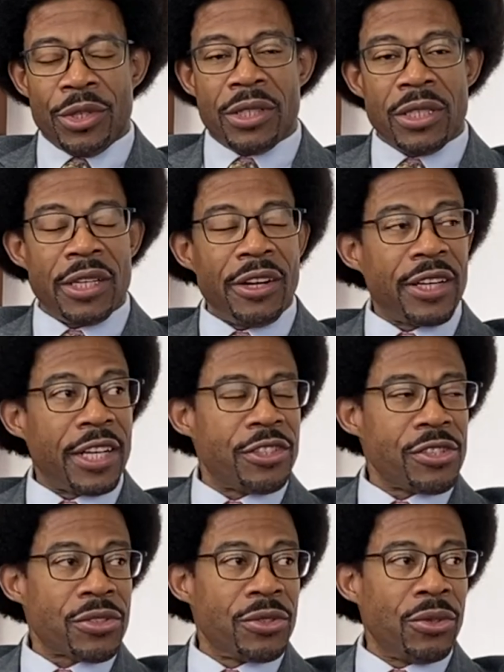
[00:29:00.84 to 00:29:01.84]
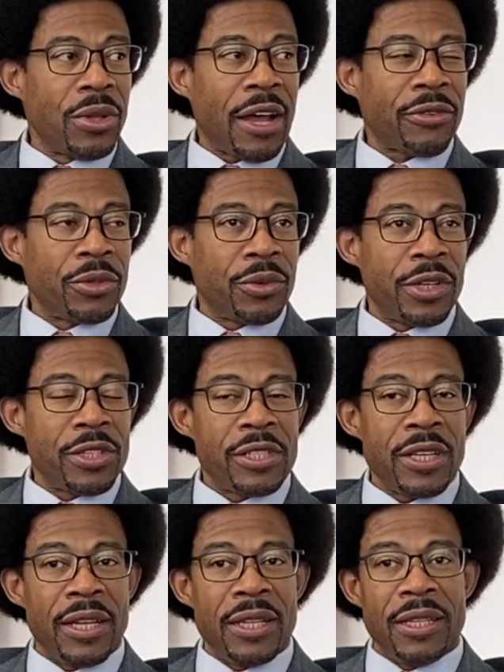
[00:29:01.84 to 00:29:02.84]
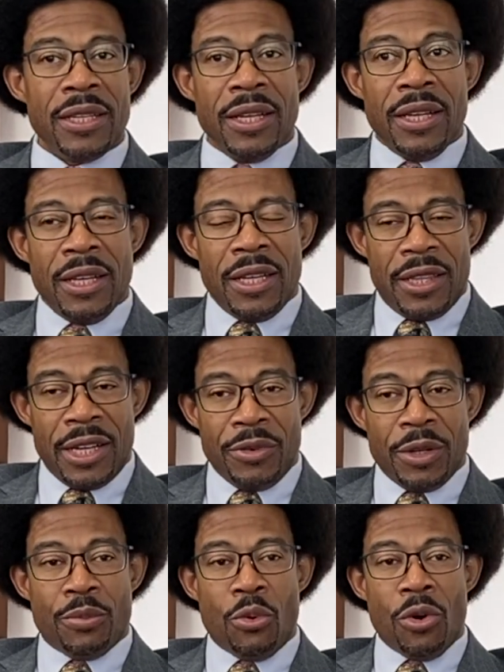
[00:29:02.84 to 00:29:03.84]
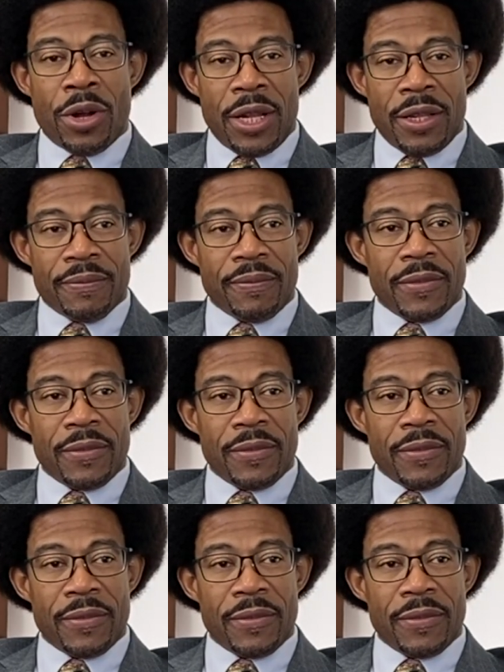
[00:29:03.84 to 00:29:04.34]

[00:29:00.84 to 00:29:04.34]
went to interrogation school afterwards, and then reported